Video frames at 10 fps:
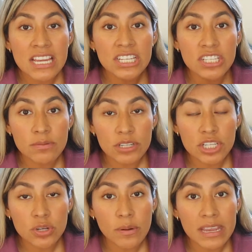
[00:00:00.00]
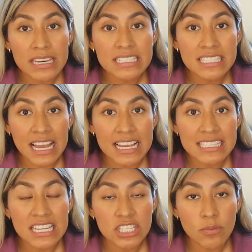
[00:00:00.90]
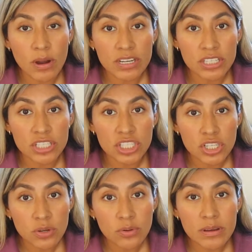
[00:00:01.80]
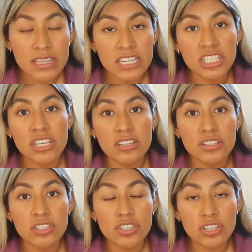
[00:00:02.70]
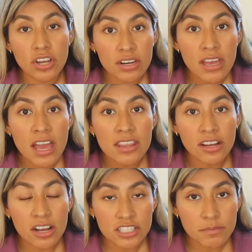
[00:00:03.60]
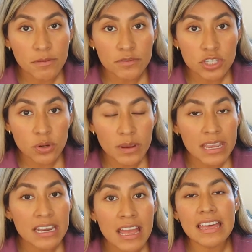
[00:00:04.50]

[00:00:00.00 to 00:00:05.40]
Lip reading: She was showing signs that she wanted to chew and that she understood the concept of chewing.